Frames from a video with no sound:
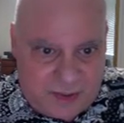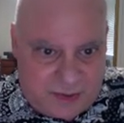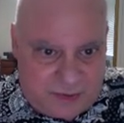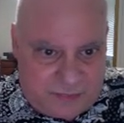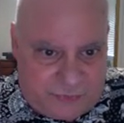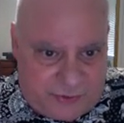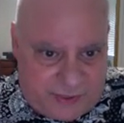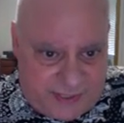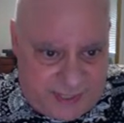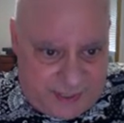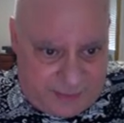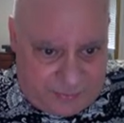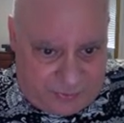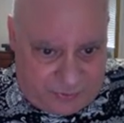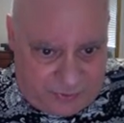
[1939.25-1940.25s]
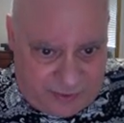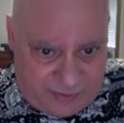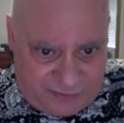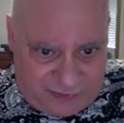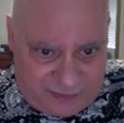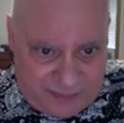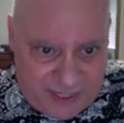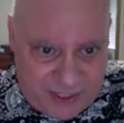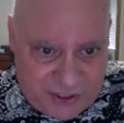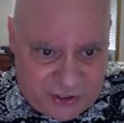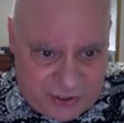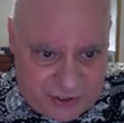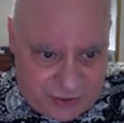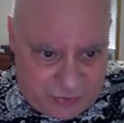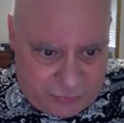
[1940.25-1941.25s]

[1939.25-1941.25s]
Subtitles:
For example, inflammation,